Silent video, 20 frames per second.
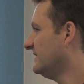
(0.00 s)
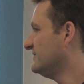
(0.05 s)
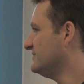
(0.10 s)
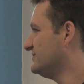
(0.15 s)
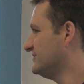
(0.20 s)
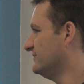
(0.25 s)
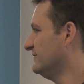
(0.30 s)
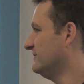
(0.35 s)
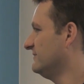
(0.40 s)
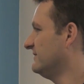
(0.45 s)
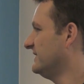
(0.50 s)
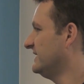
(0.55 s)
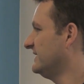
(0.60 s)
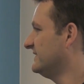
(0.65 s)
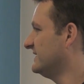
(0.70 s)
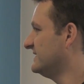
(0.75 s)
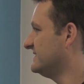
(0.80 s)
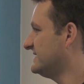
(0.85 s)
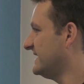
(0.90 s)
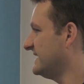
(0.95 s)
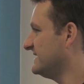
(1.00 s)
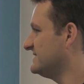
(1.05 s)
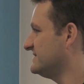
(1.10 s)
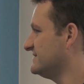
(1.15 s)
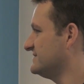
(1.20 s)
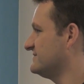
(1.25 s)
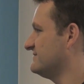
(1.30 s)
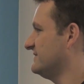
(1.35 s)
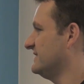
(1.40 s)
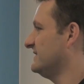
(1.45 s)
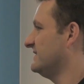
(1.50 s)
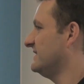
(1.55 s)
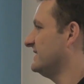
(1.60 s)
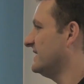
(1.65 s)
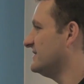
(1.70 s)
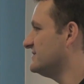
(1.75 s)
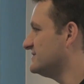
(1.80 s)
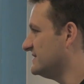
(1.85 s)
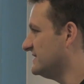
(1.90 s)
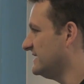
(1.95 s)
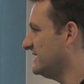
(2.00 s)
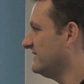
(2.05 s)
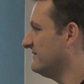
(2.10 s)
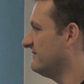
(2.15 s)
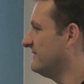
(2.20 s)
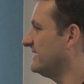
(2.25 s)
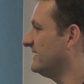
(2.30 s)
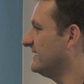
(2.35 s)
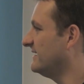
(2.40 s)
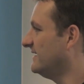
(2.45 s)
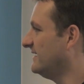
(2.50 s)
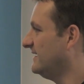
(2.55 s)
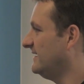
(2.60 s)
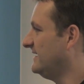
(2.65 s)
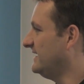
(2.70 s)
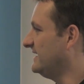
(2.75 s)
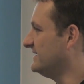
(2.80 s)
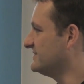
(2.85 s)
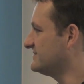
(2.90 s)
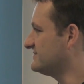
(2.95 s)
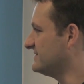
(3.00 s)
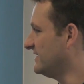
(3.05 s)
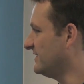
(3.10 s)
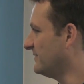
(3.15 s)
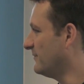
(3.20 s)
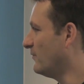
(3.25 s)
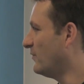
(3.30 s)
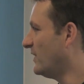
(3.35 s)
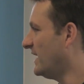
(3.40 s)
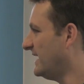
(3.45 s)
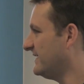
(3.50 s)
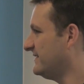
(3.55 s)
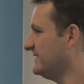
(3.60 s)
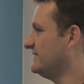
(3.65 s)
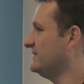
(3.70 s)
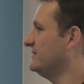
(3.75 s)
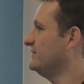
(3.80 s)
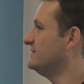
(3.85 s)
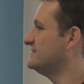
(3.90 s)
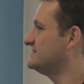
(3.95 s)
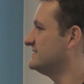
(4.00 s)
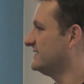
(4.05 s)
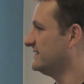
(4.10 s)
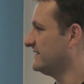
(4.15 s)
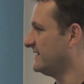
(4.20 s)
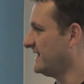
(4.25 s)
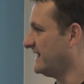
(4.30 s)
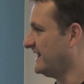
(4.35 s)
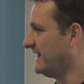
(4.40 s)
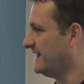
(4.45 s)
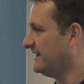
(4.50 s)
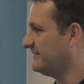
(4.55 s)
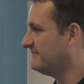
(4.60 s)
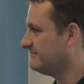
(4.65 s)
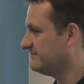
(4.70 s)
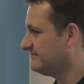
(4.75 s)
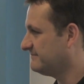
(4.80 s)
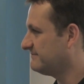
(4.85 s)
jewellery, the dentistry, the engineering industry, and why they're using their